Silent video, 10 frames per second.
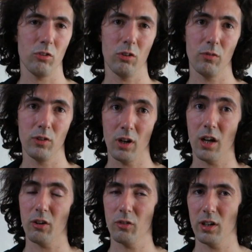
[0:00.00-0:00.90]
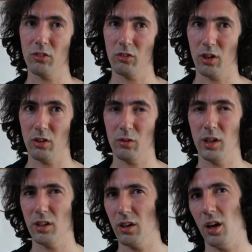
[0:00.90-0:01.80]
sort of Ga, Re, Sa,
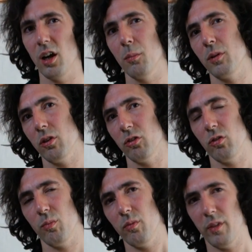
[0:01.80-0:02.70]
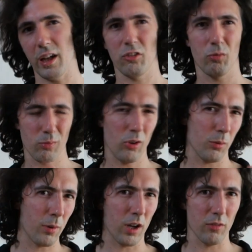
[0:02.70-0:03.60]
Re, Ga, because that's
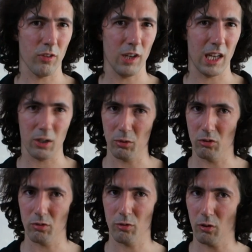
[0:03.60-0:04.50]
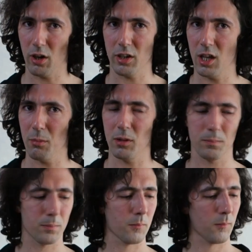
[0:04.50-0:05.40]
not part of the language of Raag Yaman.
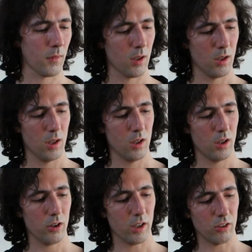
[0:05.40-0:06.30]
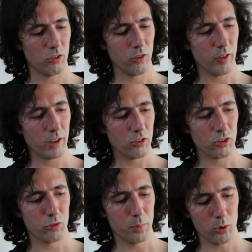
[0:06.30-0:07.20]
Okay, so that's
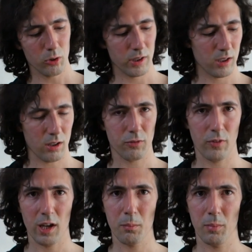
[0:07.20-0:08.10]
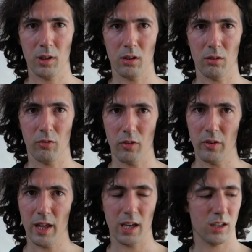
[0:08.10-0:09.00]
exploring a fair bit of the
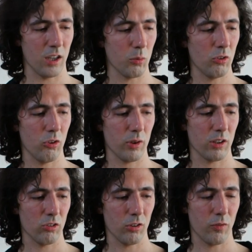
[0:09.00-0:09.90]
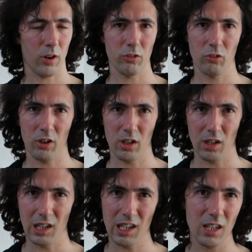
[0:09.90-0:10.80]
neck, and we're doing it so far just in
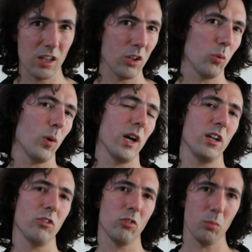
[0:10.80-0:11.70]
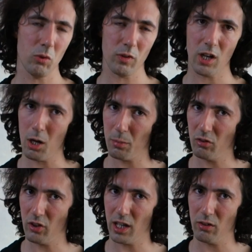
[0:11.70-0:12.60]
a linear way, just moving up
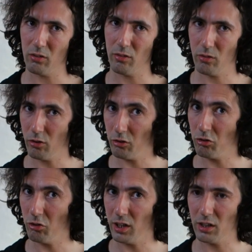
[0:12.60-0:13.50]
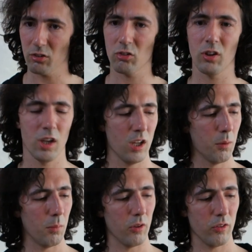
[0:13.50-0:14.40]
and down the strings.
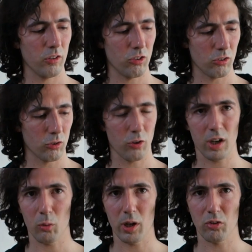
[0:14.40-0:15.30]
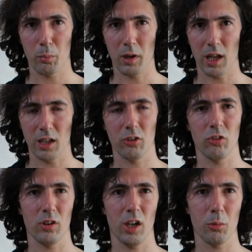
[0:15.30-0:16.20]
But this is a great way to play
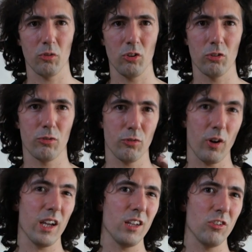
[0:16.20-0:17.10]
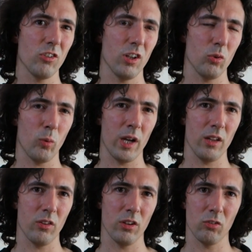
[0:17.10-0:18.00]
because it helps you to phrase in a
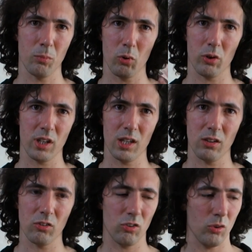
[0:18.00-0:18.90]
way that is more akin